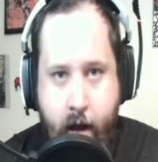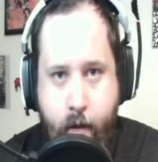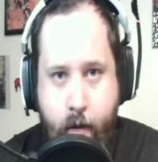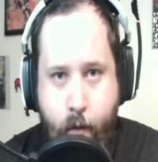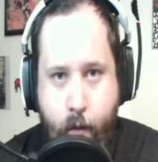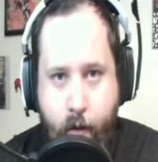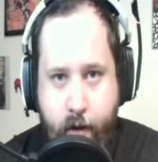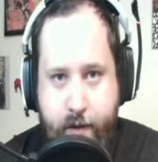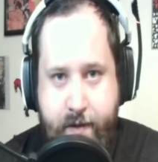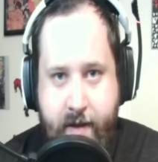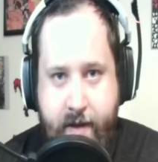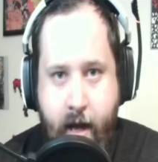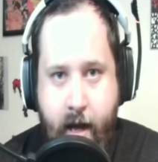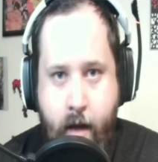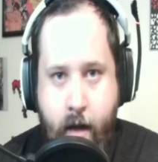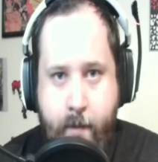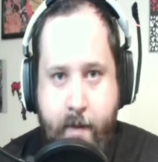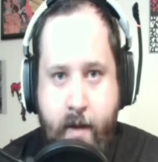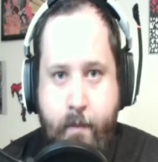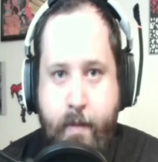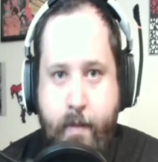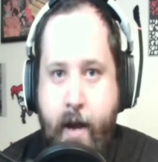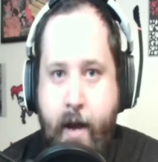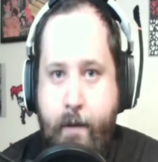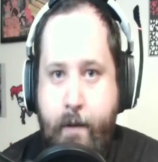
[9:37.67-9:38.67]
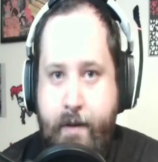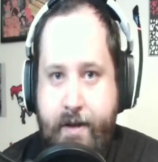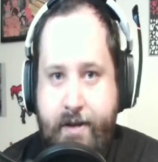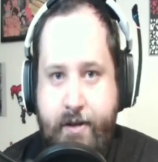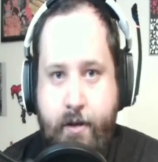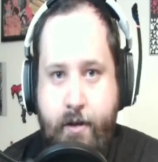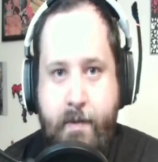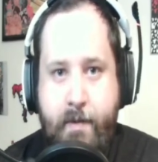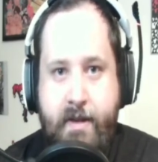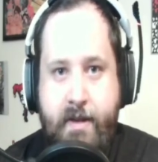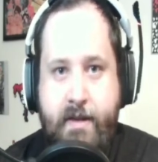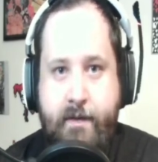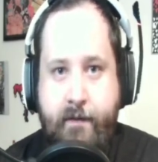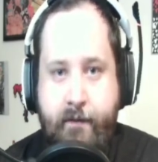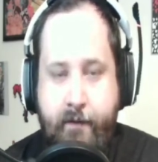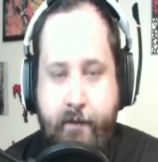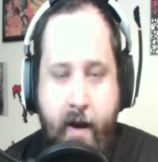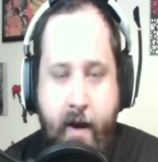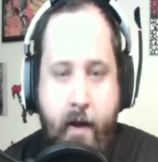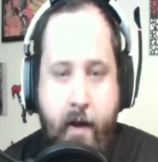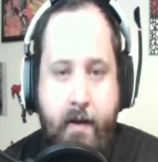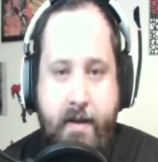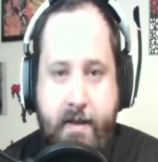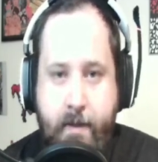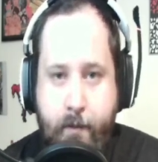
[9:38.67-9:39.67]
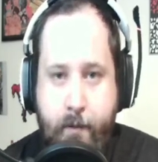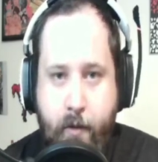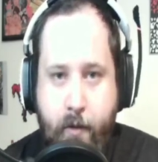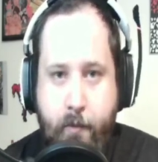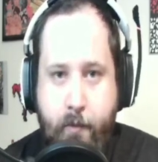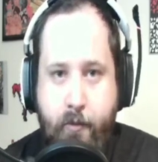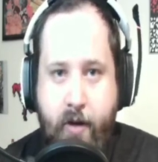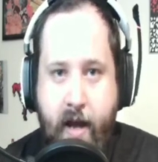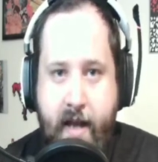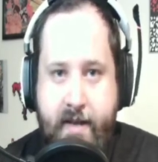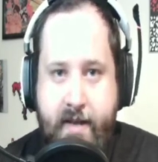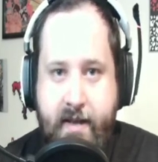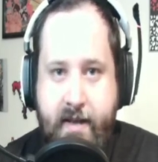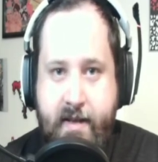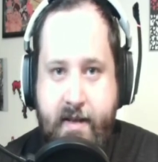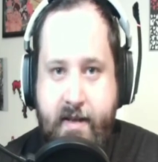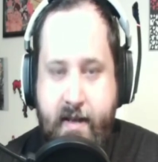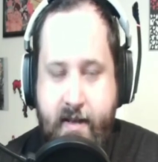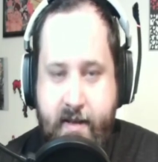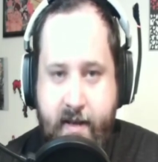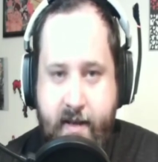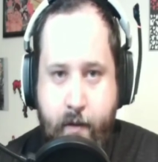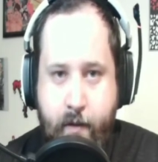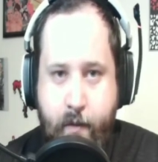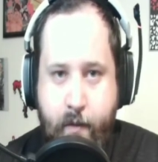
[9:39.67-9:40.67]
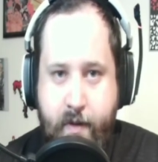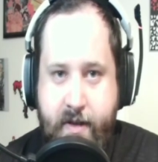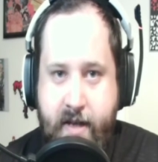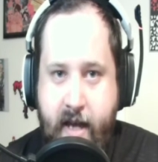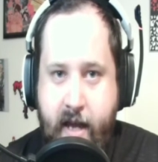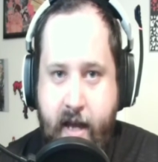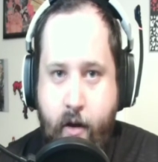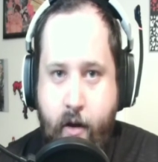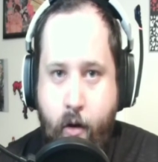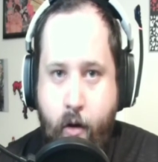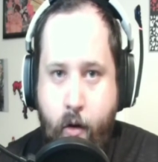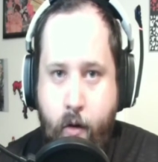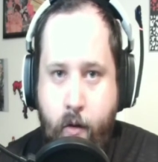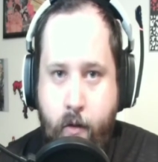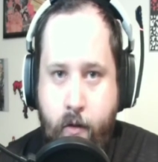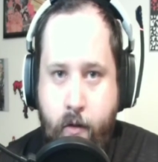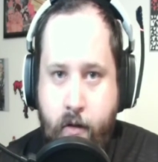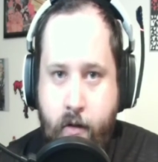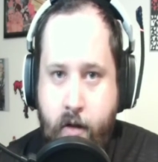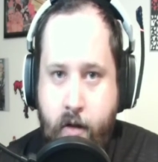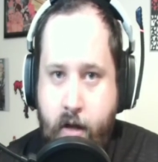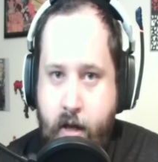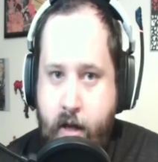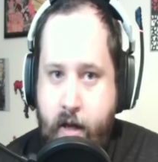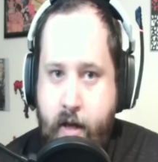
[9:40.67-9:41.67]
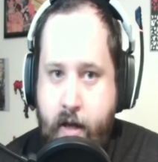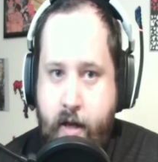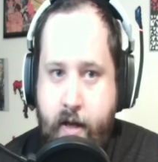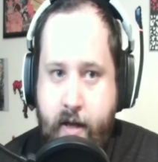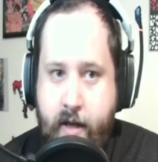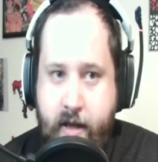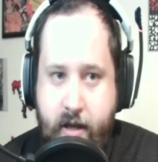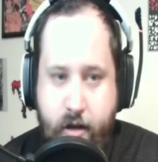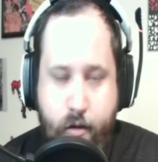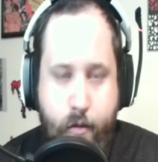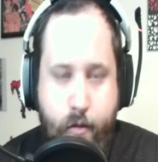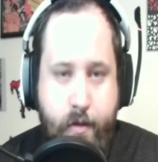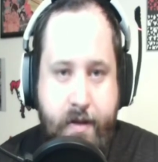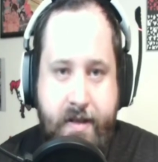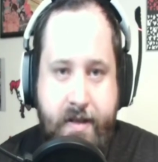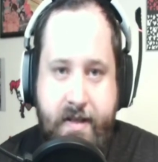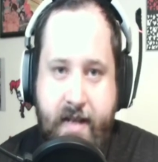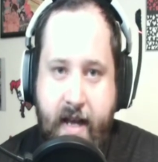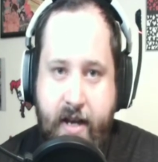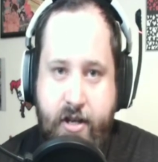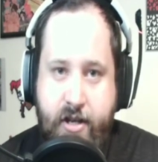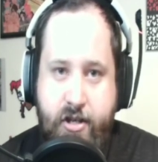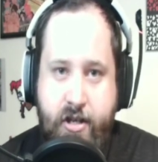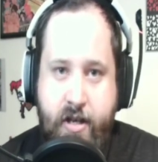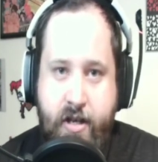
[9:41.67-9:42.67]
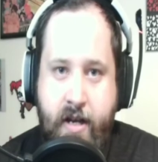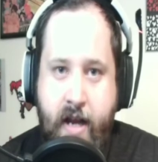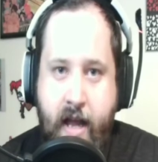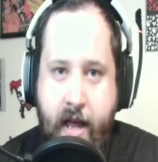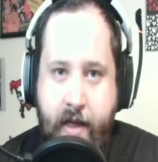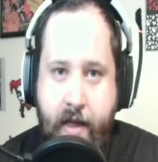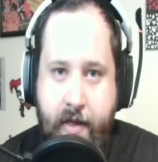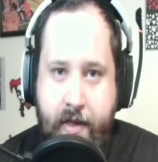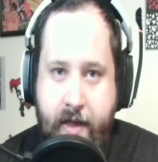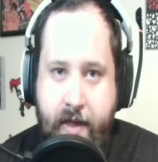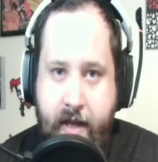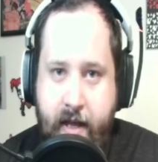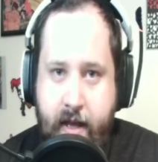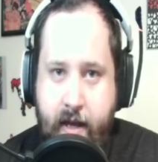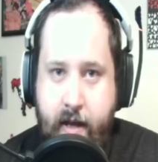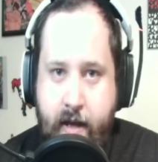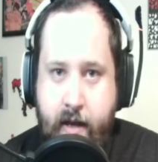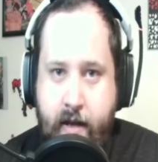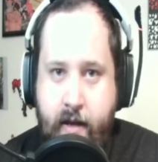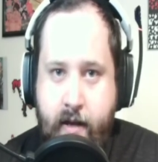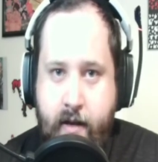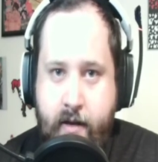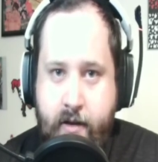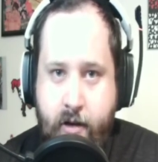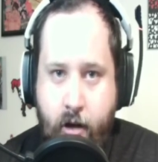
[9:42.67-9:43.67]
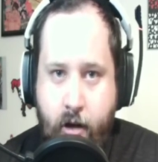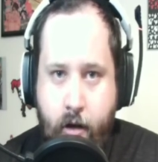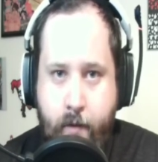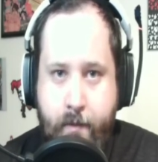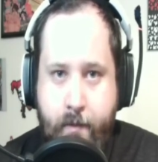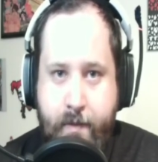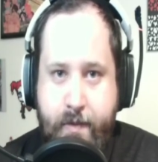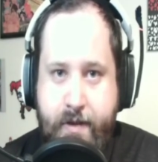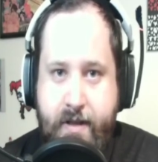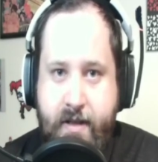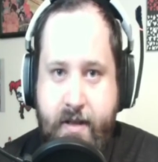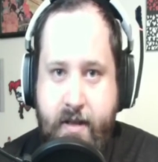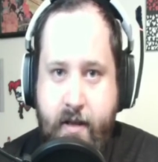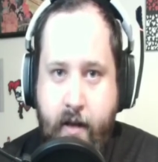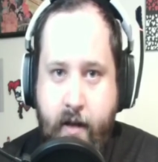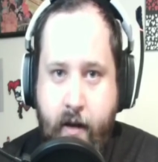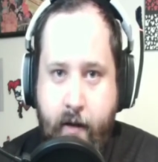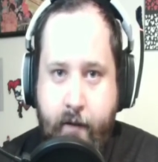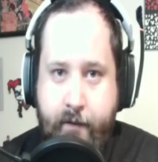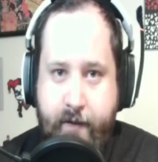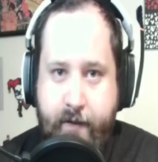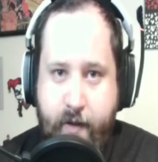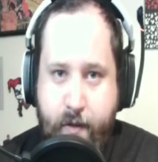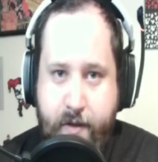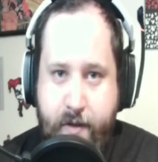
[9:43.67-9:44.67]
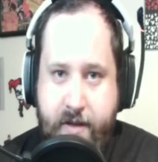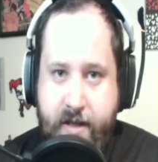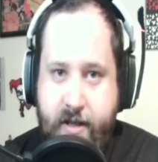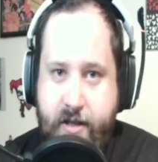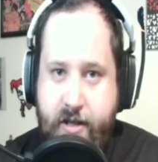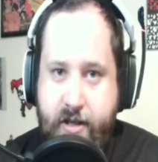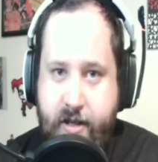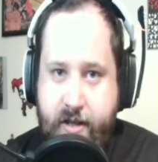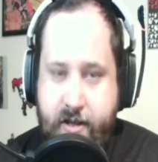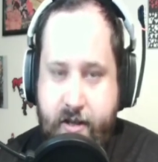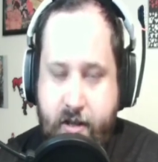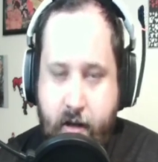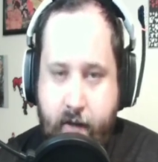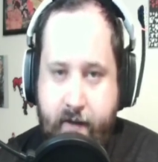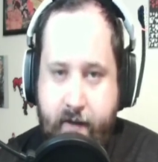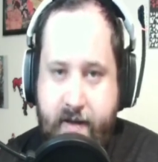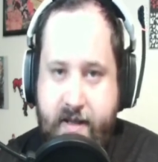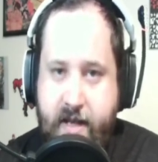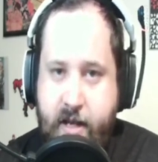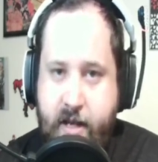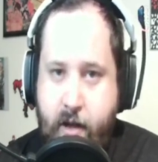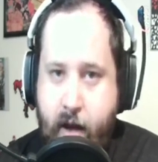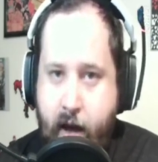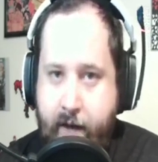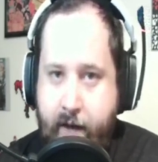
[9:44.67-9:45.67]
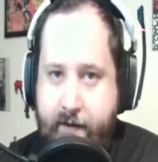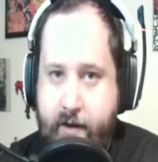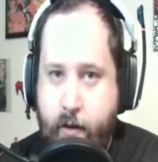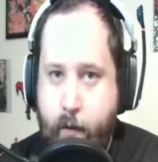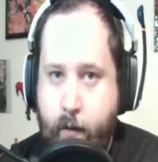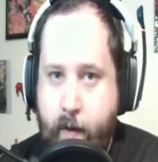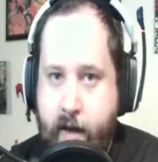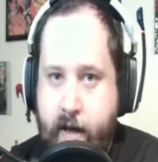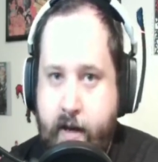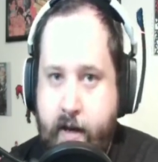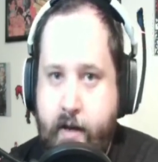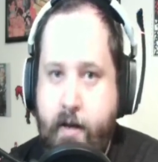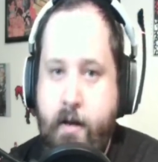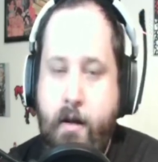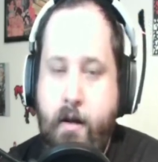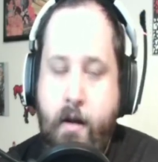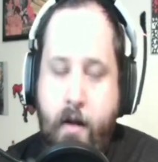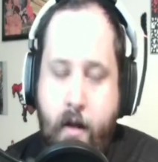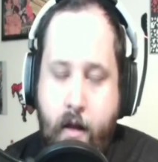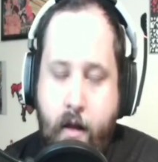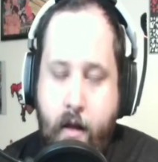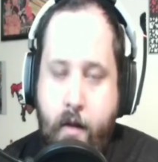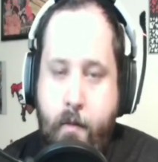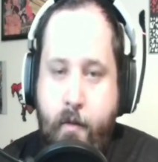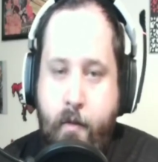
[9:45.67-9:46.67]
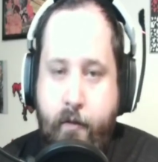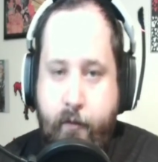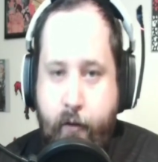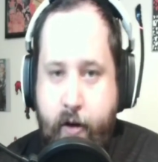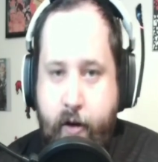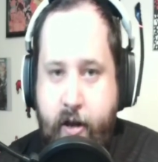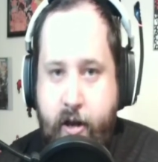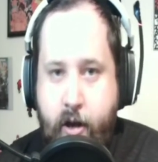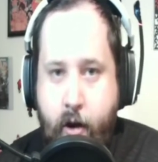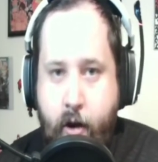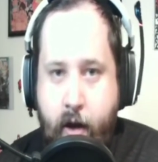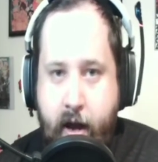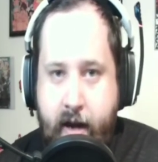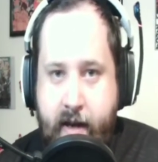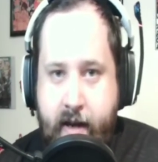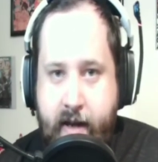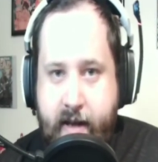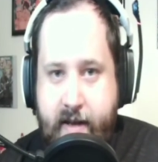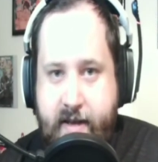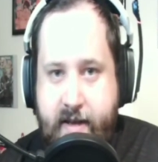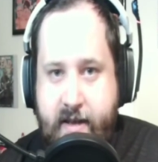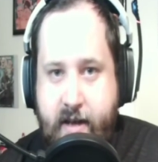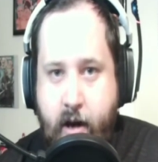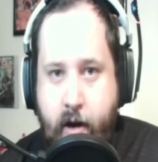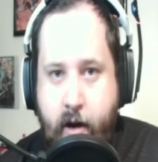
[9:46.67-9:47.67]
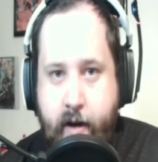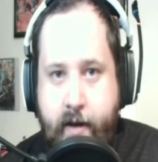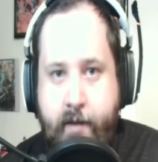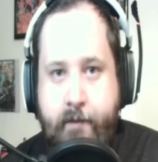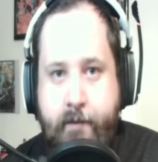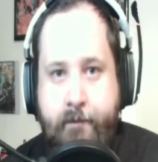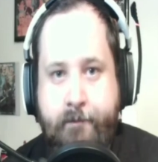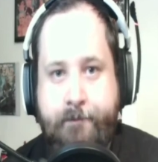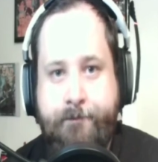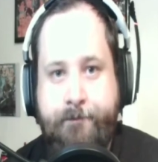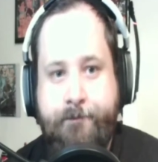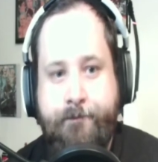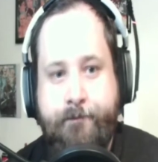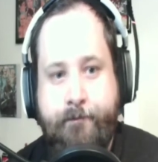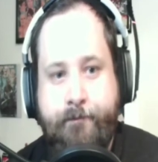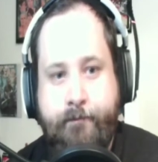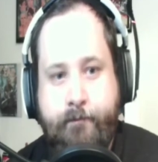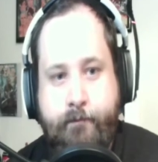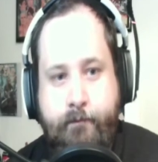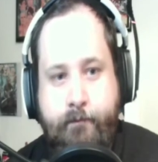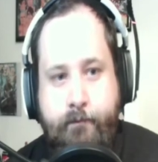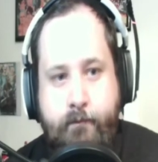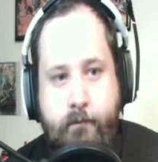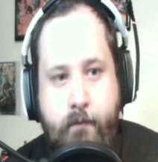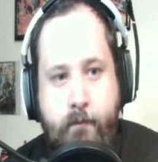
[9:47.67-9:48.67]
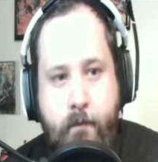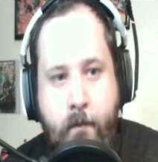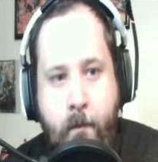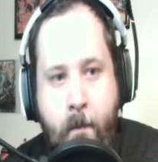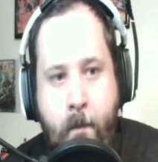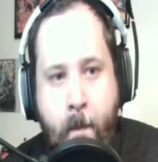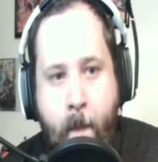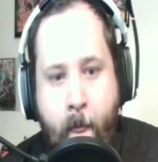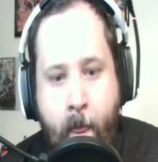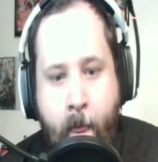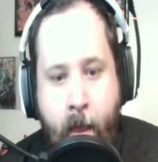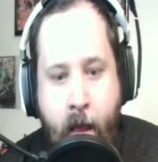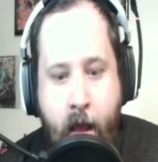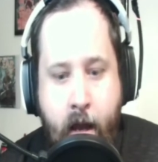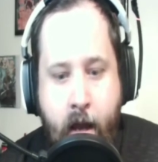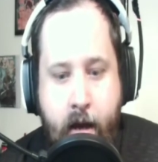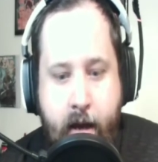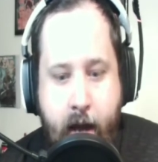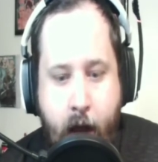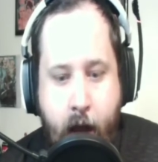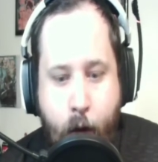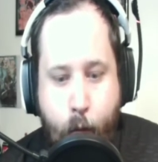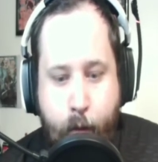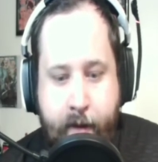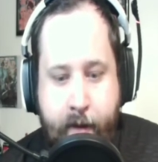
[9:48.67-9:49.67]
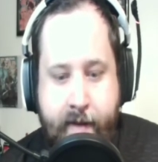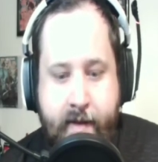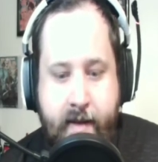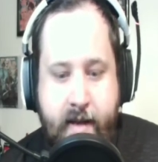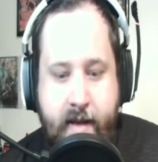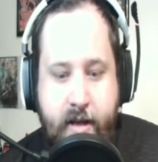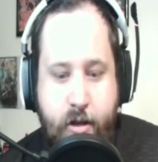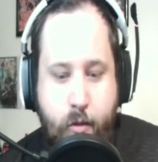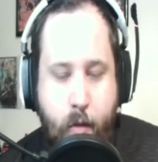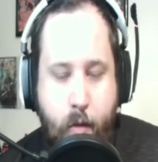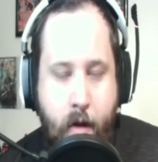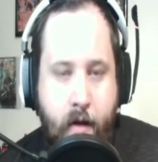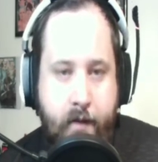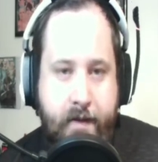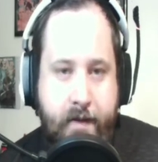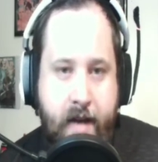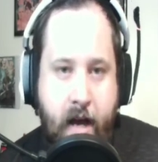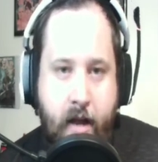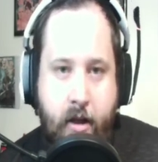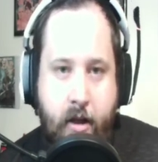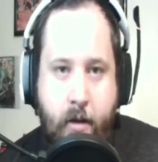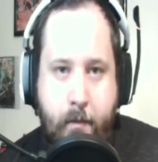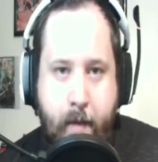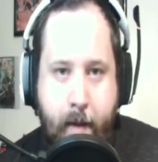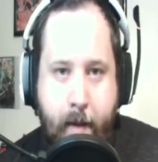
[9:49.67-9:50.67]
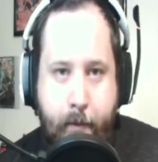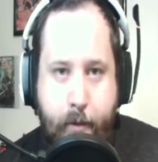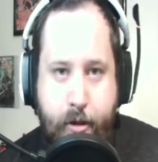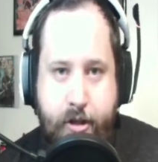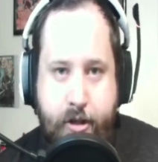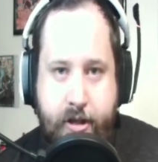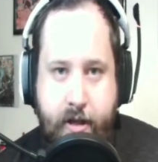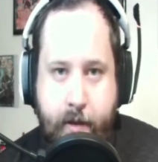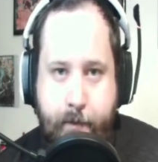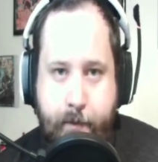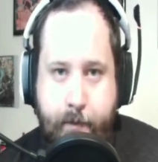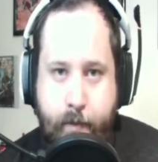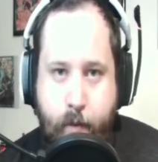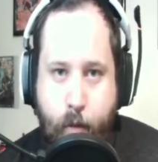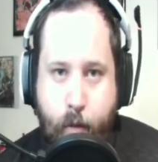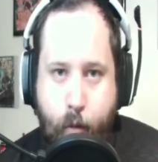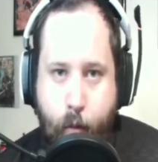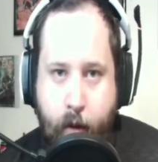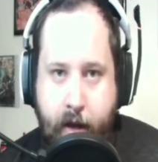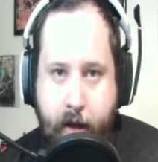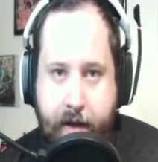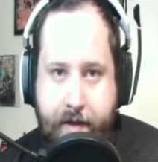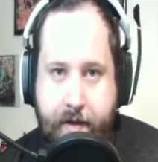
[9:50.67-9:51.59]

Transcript: it works with Albion, but I would assume it's a very similar process since it was a whole huge section in the terms of usage and service that you have to read before you go ahead and get started. Now, with the $12 membership with